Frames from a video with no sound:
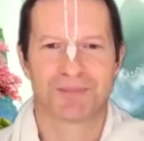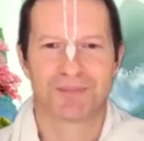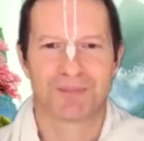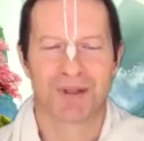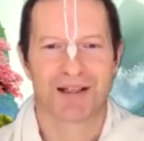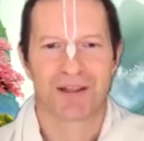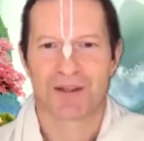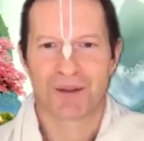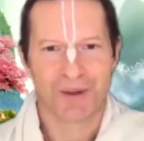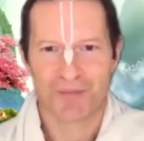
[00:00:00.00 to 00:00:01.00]
Mm-hmm.
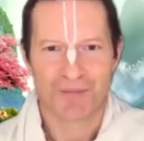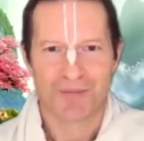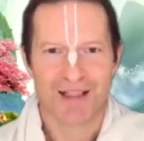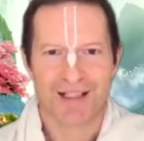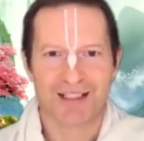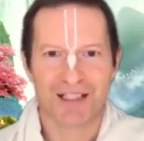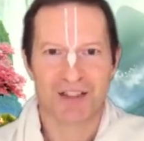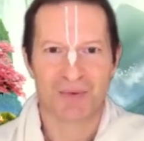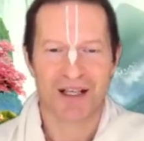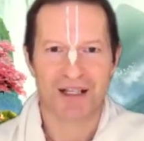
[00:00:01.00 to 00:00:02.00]
In
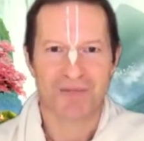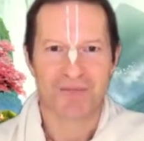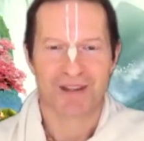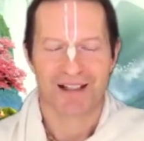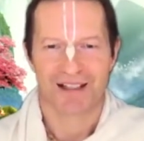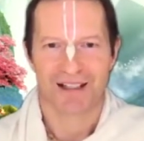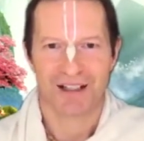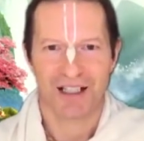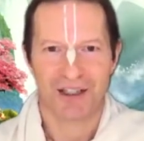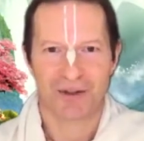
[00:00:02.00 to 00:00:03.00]
this way,
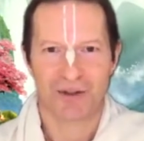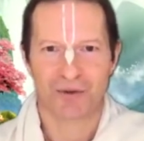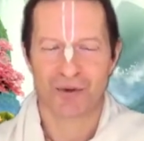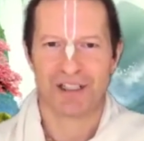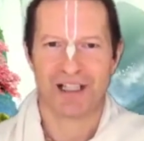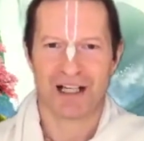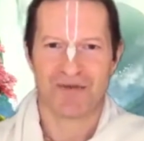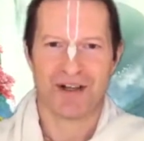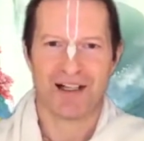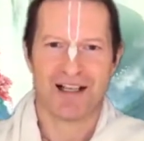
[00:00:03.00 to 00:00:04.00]
Indra thought he
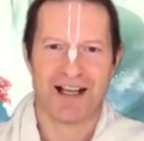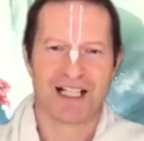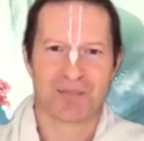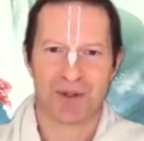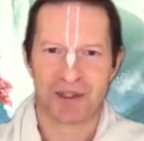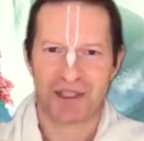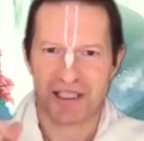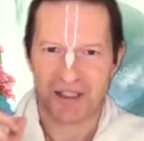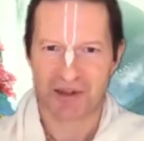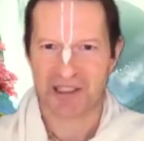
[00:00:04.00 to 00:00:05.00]
had very
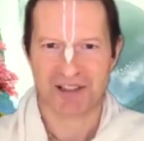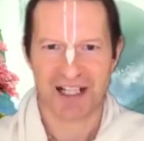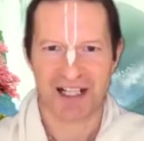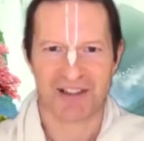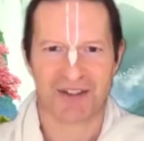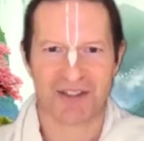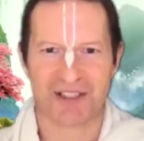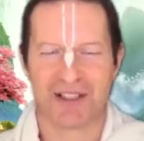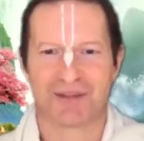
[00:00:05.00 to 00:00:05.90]
expertly criticized Krishna.